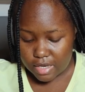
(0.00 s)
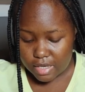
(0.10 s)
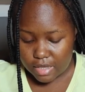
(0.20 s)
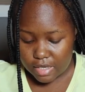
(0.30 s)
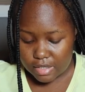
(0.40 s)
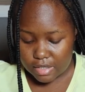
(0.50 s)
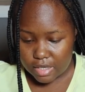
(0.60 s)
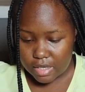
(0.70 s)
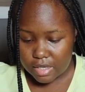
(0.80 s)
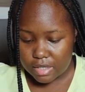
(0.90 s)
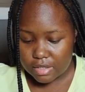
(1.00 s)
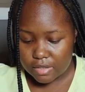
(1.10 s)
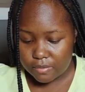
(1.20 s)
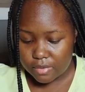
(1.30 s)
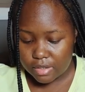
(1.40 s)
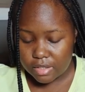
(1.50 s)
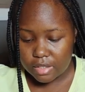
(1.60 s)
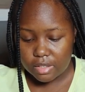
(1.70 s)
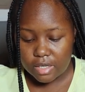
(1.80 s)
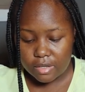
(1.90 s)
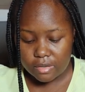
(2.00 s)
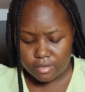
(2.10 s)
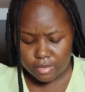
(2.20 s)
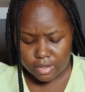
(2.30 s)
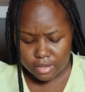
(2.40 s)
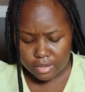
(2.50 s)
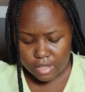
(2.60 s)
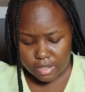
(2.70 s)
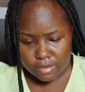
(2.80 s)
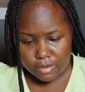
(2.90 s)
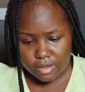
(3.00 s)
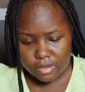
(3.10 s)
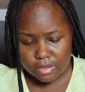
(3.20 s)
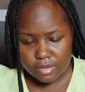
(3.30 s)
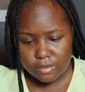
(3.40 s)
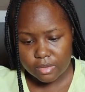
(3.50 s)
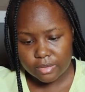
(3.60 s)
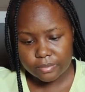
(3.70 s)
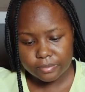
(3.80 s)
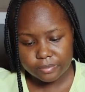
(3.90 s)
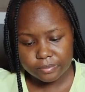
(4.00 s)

And this is really good. I heard really good things about this one.